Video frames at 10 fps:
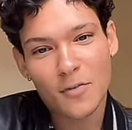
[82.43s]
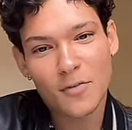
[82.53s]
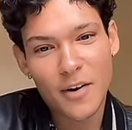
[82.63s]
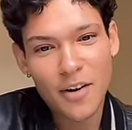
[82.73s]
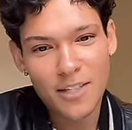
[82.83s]
we're
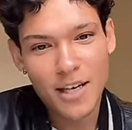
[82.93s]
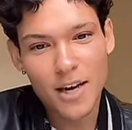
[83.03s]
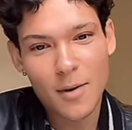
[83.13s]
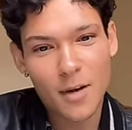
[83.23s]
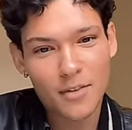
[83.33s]
very
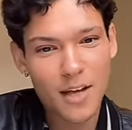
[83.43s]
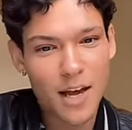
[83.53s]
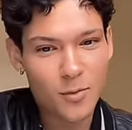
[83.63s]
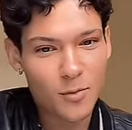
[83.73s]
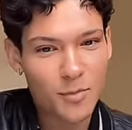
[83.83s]
excited about
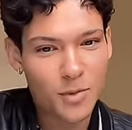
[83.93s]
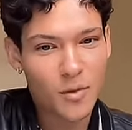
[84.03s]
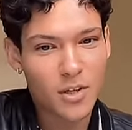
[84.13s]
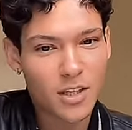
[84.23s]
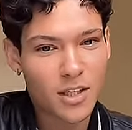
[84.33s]
that. We've
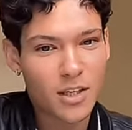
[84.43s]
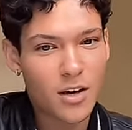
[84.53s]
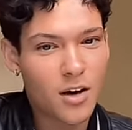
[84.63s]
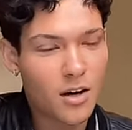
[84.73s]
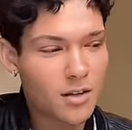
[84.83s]
been
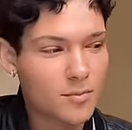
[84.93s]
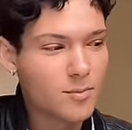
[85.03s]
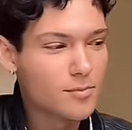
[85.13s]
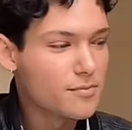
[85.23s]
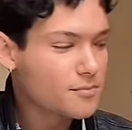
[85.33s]
working
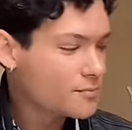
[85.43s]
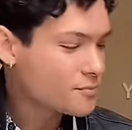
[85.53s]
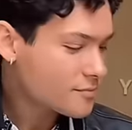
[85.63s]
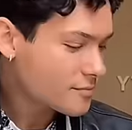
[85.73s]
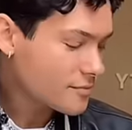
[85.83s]
on
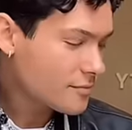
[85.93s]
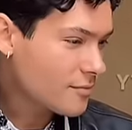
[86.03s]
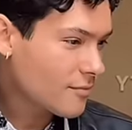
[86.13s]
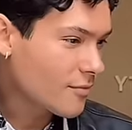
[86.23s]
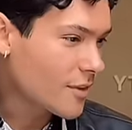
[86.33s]

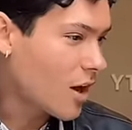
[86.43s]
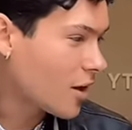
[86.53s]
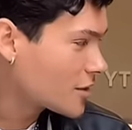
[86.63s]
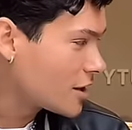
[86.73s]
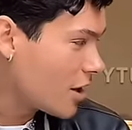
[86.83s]

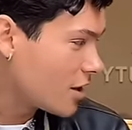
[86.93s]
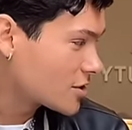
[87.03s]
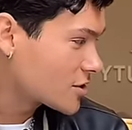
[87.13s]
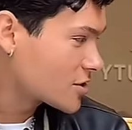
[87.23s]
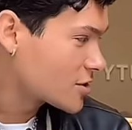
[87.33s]
the
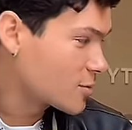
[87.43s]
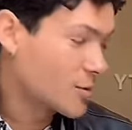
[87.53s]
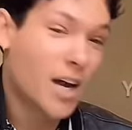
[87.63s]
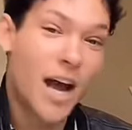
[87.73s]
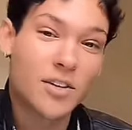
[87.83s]
launch.
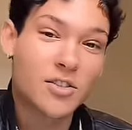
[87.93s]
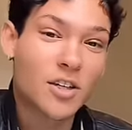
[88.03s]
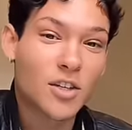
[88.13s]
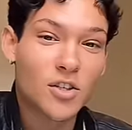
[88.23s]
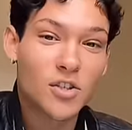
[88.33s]
We're
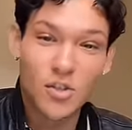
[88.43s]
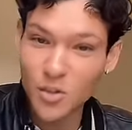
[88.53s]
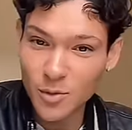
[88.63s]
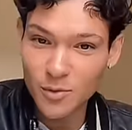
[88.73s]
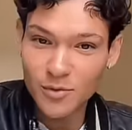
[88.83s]
actually gonna
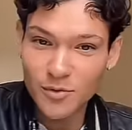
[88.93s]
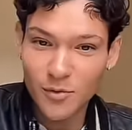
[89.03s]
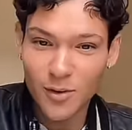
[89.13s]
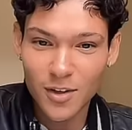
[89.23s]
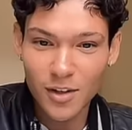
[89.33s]
shoot
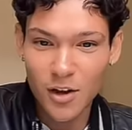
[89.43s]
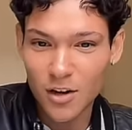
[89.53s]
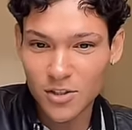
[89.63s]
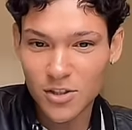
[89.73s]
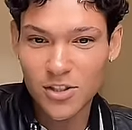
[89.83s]
for the
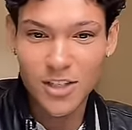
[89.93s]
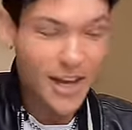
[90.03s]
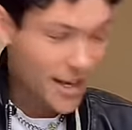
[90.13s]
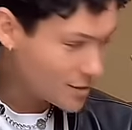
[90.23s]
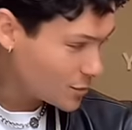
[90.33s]
launch
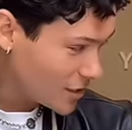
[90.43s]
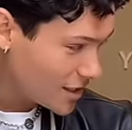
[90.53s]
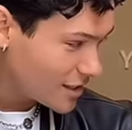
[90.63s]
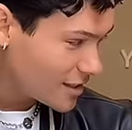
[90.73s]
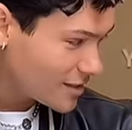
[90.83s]
next
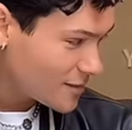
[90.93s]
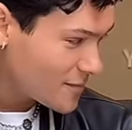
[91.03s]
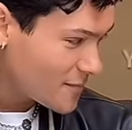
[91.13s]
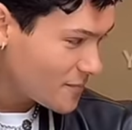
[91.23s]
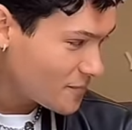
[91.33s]
week.
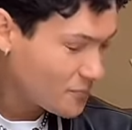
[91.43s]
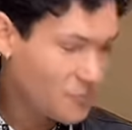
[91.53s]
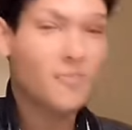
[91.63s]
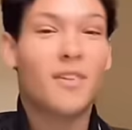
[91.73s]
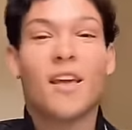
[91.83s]

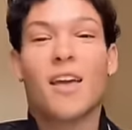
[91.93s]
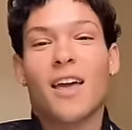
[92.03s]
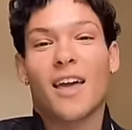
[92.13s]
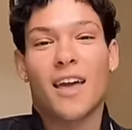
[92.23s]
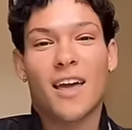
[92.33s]

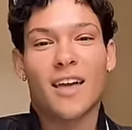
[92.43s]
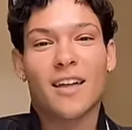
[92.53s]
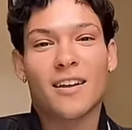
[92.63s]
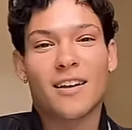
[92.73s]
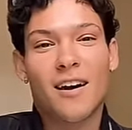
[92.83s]

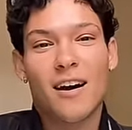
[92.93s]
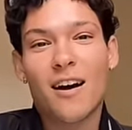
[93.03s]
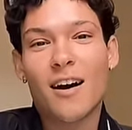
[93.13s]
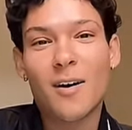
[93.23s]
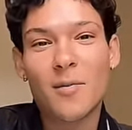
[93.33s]
And
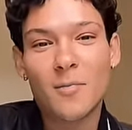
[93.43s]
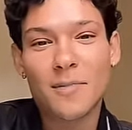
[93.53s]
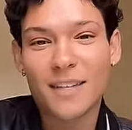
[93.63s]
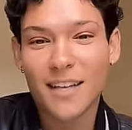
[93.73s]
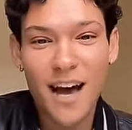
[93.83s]

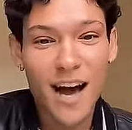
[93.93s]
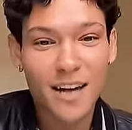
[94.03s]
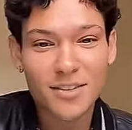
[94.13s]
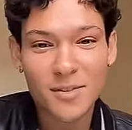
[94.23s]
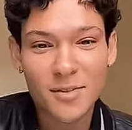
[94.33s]

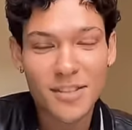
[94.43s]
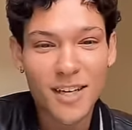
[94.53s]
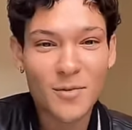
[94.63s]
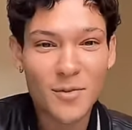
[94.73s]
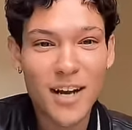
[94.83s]
so
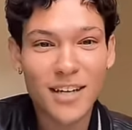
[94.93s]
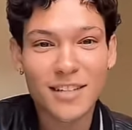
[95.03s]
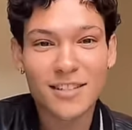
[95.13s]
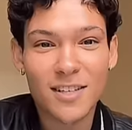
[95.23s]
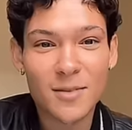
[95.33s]
stay ready.
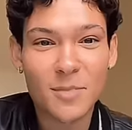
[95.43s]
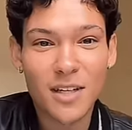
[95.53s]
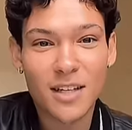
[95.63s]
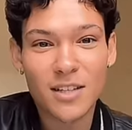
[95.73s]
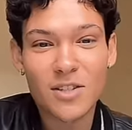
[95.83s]
It's gonna
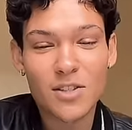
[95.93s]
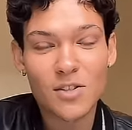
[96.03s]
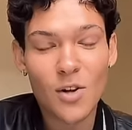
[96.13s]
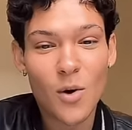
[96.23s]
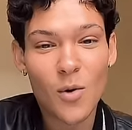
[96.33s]
be
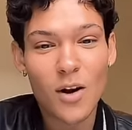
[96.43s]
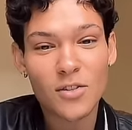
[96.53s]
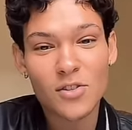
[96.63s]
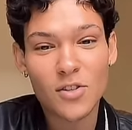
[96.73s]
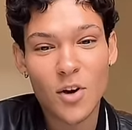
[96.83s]

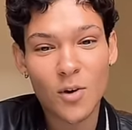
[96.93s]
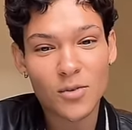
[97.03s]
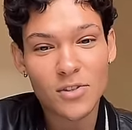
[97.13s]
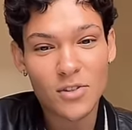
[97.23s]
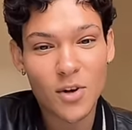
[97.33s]
so,
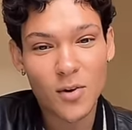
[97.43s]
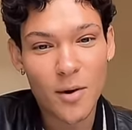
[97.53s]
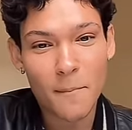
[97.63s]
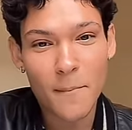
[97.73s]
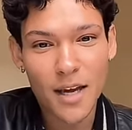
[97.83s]
so,
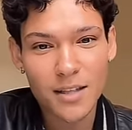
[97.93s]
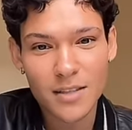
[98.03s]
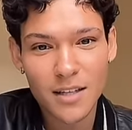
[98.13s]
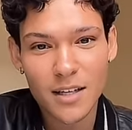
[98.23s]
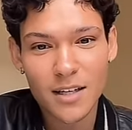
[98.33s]
so
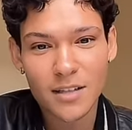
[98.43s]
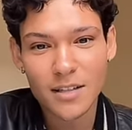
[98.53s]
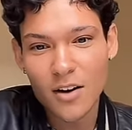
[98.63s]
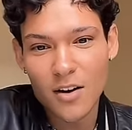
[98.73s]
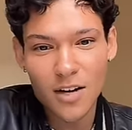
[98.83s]

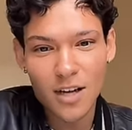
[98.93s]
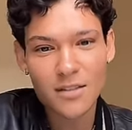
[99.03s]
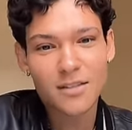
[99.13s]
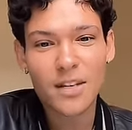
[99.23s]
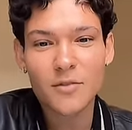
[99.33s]
amazing. Y'all
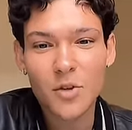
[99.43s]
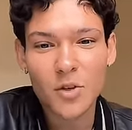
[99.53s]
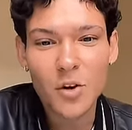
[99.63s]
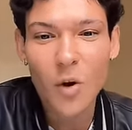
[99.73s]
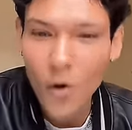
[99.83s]
gotta save
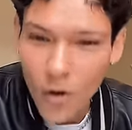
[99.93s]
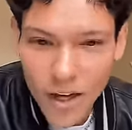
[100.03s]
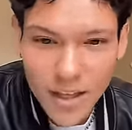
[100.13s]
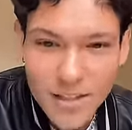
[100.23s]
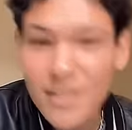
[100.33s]
your
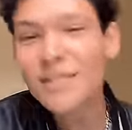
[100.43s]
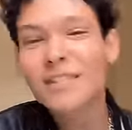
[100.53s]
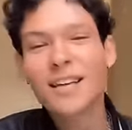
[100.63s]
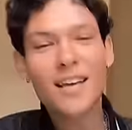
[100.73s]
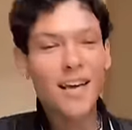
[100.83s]

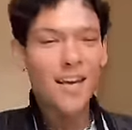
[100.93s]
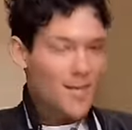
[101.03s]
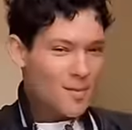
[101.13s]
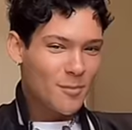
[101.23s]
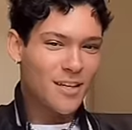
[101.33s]
coins,
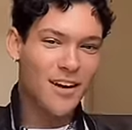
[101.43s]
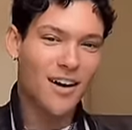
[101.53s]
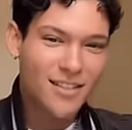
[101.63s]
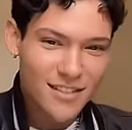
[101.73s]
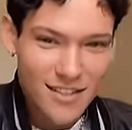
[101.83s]

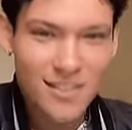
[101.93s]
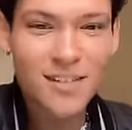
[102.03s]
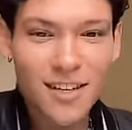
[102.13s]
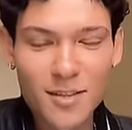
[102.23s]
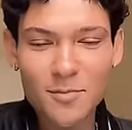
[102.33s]
because
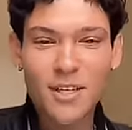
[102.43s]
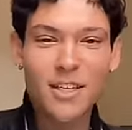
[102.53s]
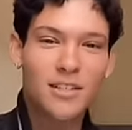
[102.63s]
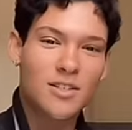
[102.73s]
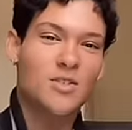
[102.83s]
this is gonna
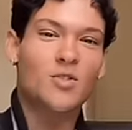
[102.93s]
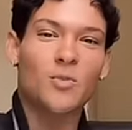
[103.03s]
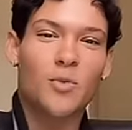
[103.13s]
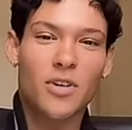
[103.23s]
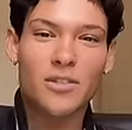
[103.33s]
be
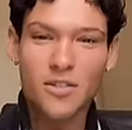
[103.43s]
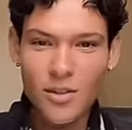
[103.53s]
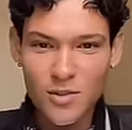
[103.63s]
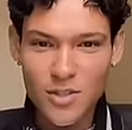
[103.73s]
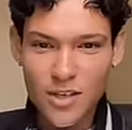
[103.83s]
super
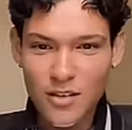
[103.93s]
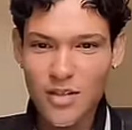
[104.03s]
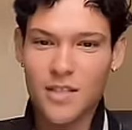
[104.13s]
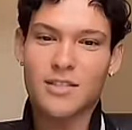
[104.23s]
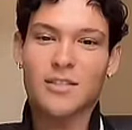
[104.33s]

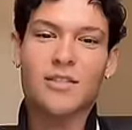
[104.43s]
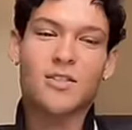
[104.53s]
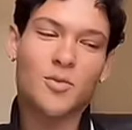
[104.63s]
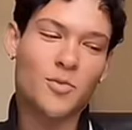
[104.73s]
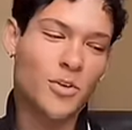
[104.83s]
exclusive and
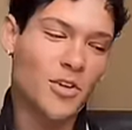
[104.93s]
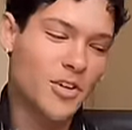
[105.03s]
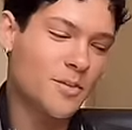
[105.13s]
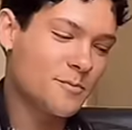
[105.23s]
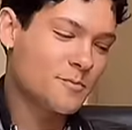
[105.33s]

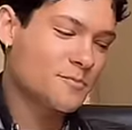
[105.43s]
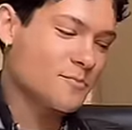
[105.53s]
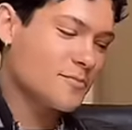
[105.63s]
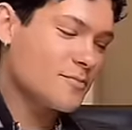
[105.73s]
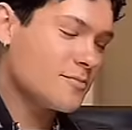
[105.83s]
super